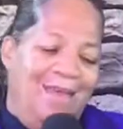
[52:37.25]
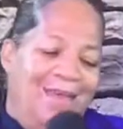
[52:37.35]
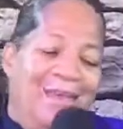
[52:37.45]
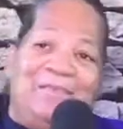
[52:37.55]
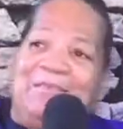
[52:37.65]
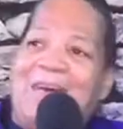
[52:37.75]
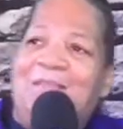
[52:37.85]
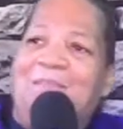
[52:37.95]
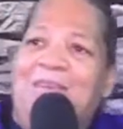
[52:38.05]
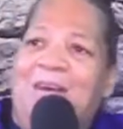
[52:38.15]
He
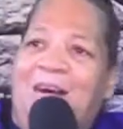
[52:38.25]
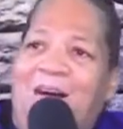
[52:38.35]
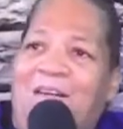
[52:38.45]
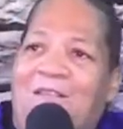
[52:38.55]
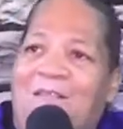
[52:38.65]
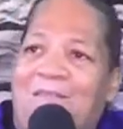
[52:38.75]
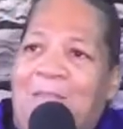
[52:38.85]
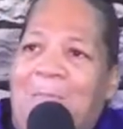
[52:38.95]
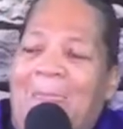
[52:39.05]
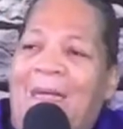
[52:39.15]
set me up
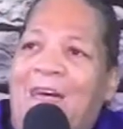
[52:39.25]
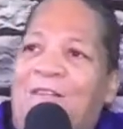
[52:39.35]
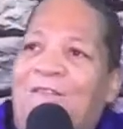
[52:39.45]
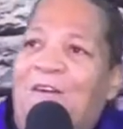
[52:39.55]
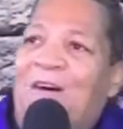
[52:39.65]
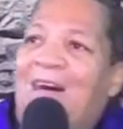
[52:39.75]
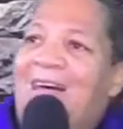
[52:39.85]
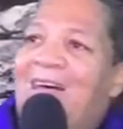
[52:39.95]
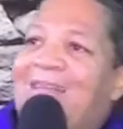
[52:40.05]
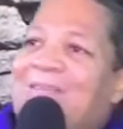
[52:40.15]

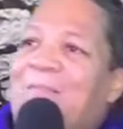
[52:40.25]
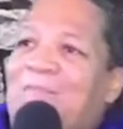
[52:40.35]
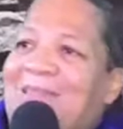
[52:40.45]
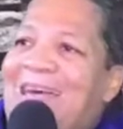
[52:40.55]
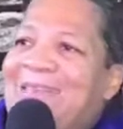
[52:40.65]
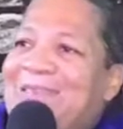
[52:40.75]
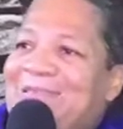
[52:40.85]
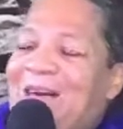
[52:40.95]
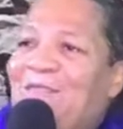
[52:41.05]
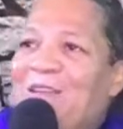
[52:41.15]
for the
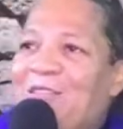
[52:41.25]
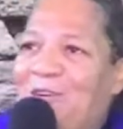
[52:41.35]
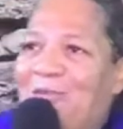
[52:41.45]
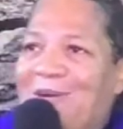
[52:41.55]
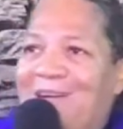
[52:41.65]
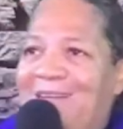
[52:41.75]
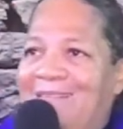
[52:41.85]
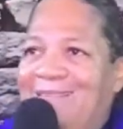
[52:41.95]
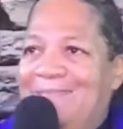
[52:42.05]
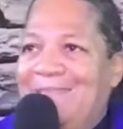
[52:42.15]
blessings of the Lord
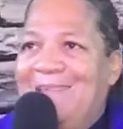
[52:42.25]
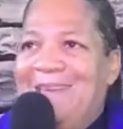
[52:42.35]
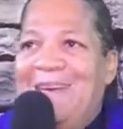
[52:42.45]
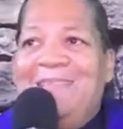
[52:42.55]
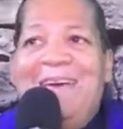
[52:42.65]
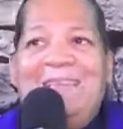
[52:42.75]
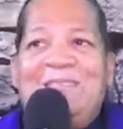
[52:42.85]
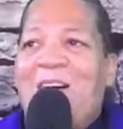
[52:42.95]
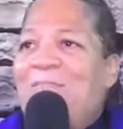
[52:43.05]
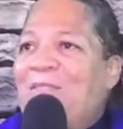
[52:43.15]
that
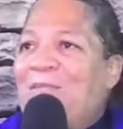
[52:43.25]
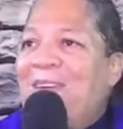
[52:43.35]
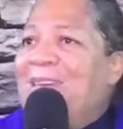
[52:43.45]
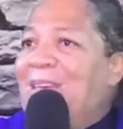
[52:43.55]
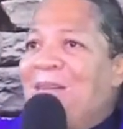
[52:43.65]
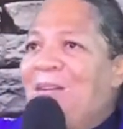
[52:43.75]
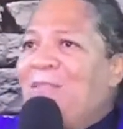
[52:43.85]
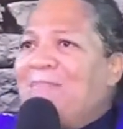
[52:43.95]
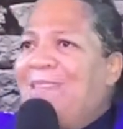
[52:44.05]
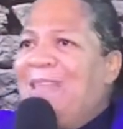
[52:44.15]
is up on,
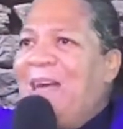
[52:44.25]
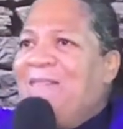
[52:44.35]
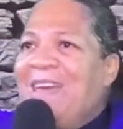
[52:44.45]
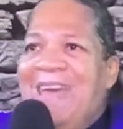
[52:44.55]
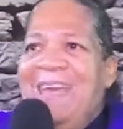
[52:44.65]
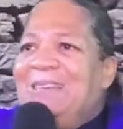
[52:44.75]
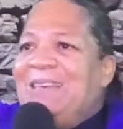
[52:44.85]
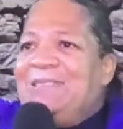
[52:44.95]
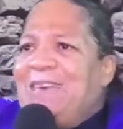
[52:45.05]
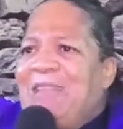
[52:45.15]
on my life. He
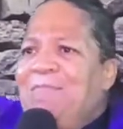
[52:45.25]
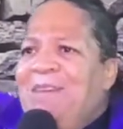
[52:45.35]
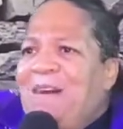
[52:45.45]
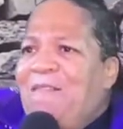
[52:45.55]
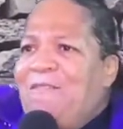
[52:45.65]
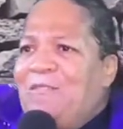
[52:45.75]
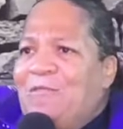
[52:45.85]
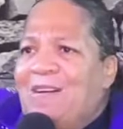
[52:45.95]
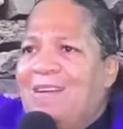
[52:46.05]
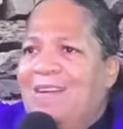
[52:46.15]
just set me up
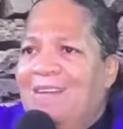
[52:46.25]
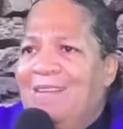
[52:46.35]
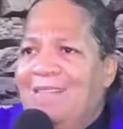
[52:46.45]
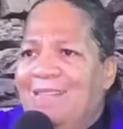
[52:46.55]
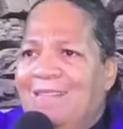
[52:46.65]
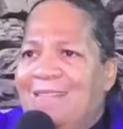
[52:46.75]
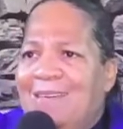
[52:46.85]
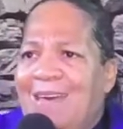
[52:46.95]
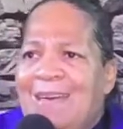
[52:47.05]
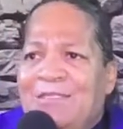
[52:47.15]
for it. Yes.
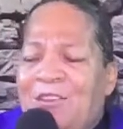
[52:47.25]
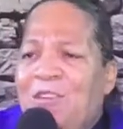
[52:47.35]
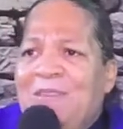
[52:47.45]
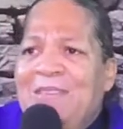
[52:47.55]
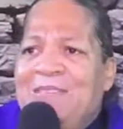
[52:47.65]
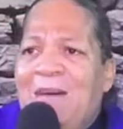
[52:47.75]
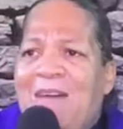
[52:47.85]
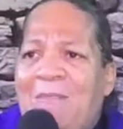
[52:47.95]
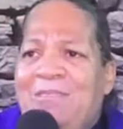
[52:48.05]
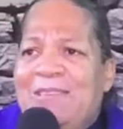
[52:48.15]
So you mean tell
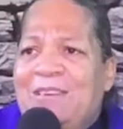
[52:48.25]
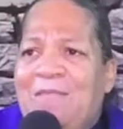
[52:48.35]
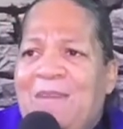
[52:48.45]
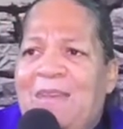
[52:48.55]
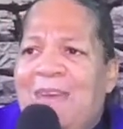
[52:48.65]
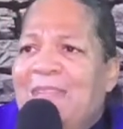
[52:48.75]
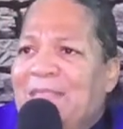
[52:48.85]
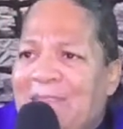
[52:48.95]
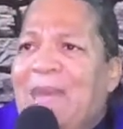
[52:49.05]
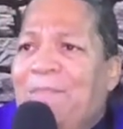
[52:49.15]
me I'm just going to be
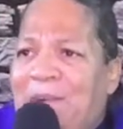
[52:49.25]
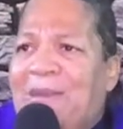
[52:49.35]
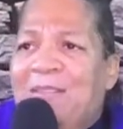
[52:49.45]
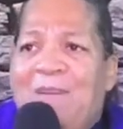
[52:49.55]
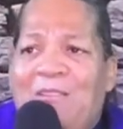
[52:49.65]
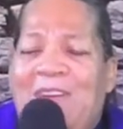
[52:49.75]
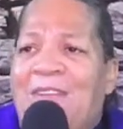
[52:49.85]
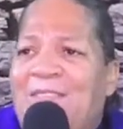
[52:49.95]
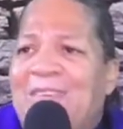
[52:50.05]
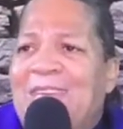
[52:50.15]
nitpicking about
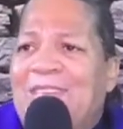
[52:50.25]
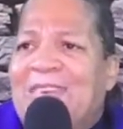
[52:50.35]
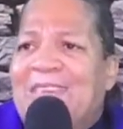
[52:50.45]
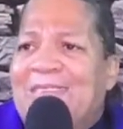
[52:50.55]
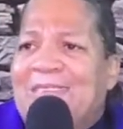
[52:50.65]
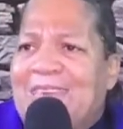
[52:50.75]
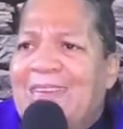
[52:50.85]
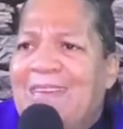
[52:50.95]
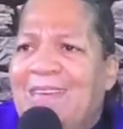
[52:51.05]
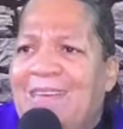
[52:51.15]
everything Jesus
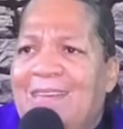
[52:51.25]
said?